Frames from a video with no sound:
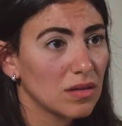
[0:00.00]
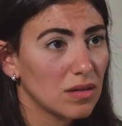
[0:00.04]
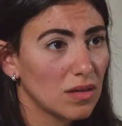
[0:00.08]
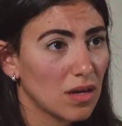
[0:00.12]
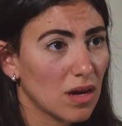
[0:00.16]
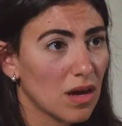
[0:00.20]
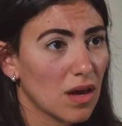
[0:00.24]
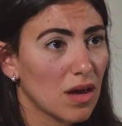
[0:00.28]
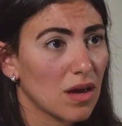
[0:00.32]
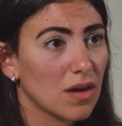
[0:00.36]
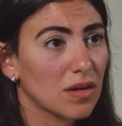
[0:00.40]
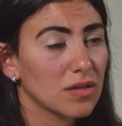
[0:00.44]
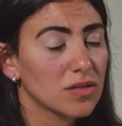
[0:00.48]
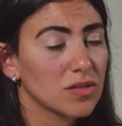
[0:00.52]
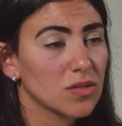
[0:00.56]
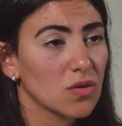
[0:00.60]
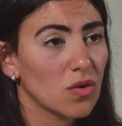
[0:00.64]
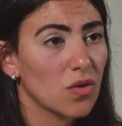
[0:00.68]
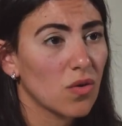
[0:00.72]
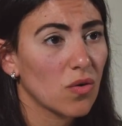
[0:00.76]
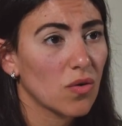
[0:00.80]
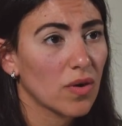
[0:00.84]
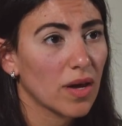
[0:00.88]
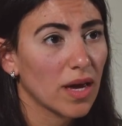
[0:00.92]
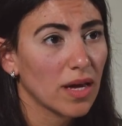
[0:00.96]
Yeah,
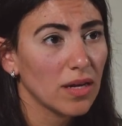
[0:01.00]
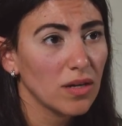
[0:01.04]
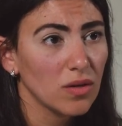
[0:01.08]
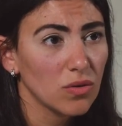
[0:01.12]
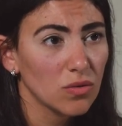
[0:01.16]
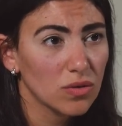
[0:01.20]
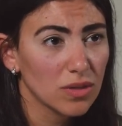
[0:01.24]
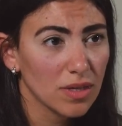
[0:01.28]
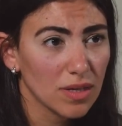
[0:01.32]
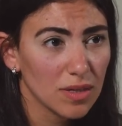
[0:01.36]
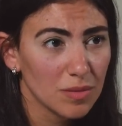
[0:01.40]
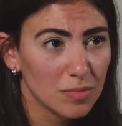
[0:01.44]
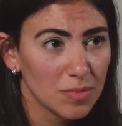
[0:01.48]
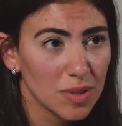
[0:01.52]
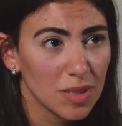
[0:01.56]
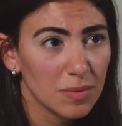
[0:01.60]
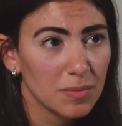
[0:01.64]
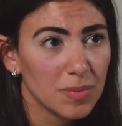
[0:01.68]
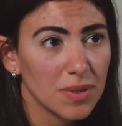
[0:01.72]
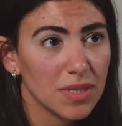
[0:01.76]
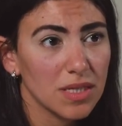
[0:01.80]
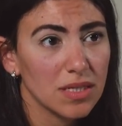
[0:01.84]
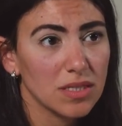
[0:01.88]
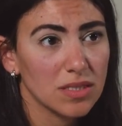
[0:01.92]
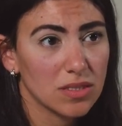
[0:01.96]
so can you tell me,
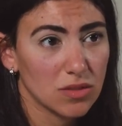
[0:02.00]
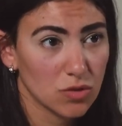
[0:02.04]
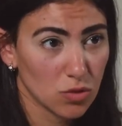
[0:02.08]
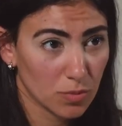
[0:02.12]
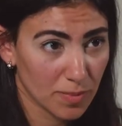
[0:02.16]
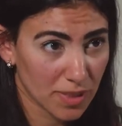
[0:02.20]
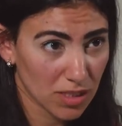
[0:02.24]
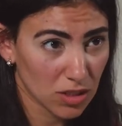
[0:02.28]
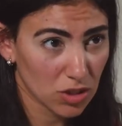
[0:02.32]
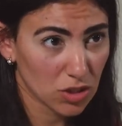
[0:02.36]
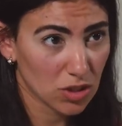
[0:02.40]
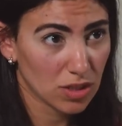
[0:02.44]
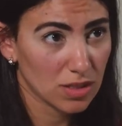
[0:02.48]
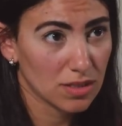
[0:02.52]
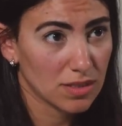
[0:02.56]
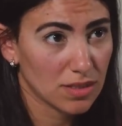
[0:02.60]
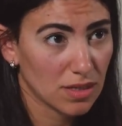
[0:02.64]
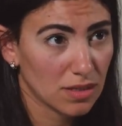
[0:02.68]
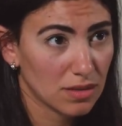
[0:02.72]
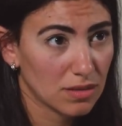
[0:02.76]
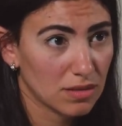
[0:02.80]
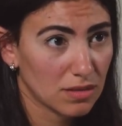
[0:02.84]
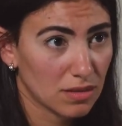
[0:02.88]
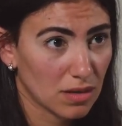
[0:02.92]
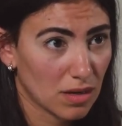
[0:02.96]
please, you mentioned
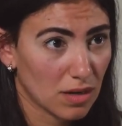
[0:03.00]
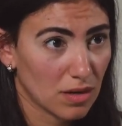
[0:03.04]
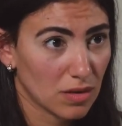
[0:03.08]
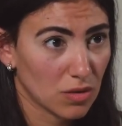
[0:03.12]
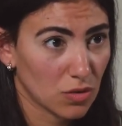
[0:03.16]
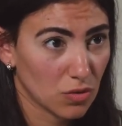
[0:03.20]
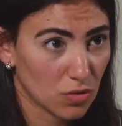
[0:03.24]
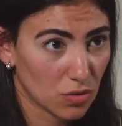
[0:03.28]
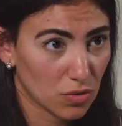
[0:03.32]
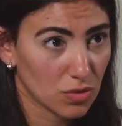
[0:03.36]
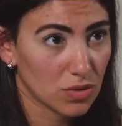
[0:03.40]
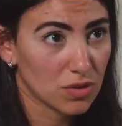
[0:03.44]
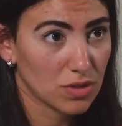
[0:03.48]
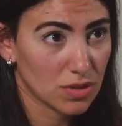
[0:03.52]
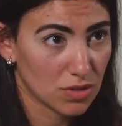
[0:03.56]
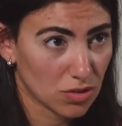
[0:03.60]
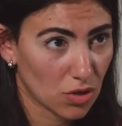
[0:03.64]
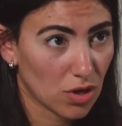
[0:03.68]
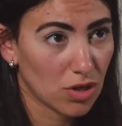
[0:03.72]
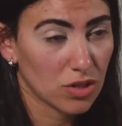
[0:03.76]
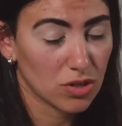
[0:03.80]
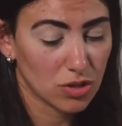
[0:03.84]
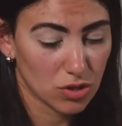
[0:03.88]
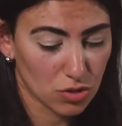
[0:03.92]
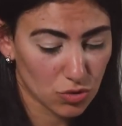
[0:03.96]
that your
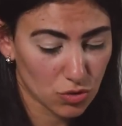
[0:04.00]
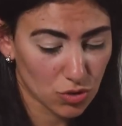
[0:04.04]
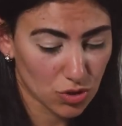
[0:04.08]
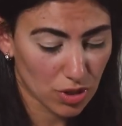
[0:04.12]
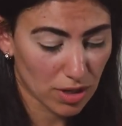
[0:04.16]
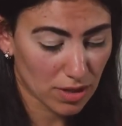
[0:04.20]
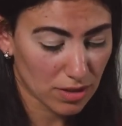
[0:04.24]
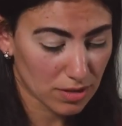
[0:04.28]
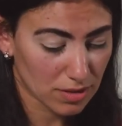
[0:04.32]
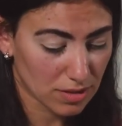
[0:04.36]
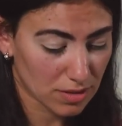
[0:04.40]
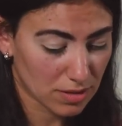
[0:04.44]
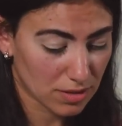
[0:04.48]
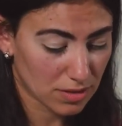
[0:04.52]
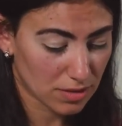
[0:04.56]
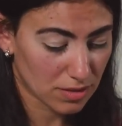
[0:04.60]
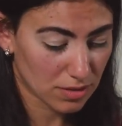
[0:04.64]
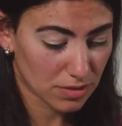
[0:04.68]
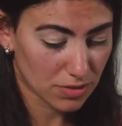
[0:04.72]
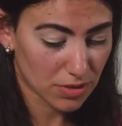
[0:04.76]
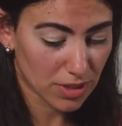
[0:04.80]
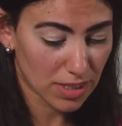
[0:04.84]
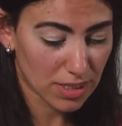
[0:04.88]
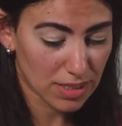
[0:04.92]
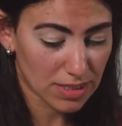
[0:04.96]
child is
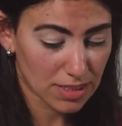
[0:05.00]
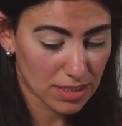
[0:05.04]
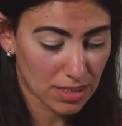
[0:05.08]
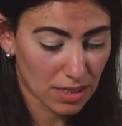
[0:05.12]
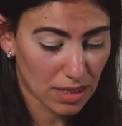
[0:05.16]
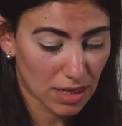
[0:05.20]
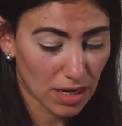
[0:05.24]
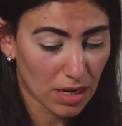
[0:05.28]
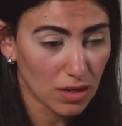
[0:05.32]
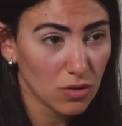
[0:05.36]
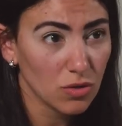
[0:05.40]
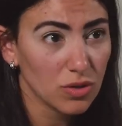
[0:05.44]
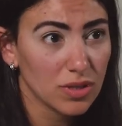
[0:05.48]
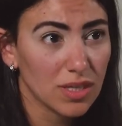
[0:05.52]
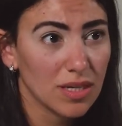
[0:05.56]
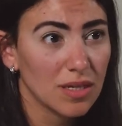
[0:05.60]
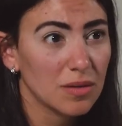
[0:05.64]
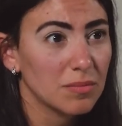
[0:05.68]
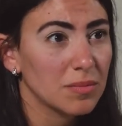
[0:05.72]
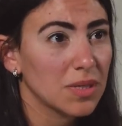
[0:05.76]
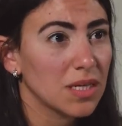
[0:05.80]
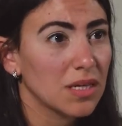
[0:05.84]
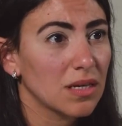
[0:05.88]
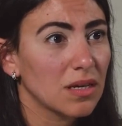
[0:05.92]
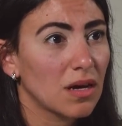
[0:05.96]
really sick. Can you tell
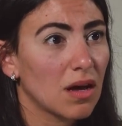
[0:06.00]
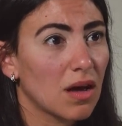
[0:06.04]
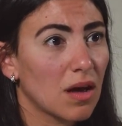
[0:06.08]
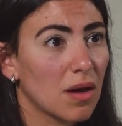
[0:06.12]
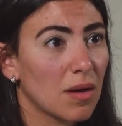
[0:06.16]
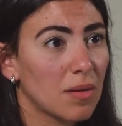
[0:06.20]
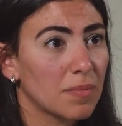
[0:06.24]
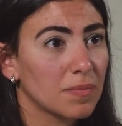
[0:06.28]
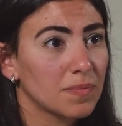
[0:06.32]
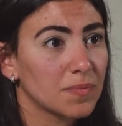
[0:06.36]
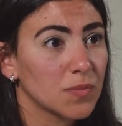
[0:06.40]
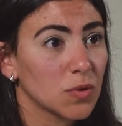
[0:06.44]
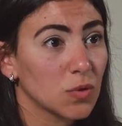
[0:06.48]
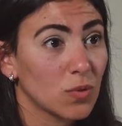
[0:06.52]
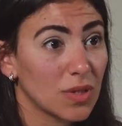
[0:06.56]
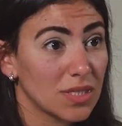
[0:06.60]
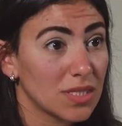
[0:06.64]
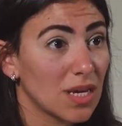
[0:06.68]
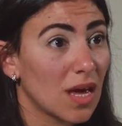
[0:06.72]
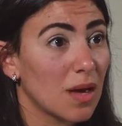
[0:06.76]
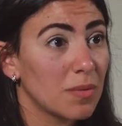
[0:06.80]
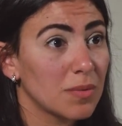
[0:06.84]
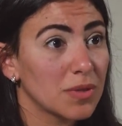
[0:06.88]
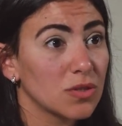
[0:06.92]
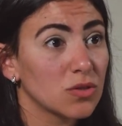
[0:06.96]
me what
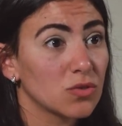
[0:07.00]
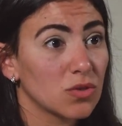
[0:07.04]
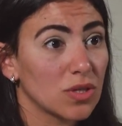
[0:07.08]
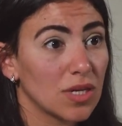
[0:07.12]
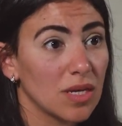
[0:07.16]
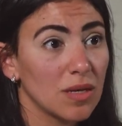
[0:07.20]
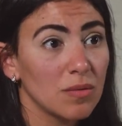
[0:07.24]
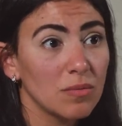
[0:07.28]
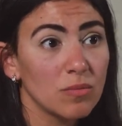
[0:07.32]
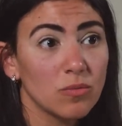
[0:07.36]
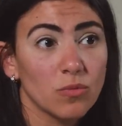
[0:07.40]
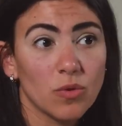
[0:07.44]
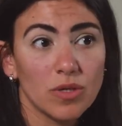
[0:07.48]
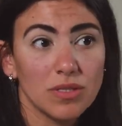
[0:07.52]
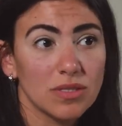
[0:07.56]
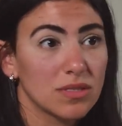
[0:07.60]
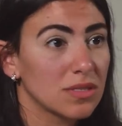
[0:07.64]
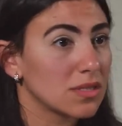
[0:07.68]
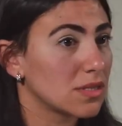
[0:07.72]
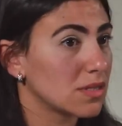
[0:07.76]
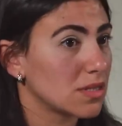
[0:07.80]
happened to him? What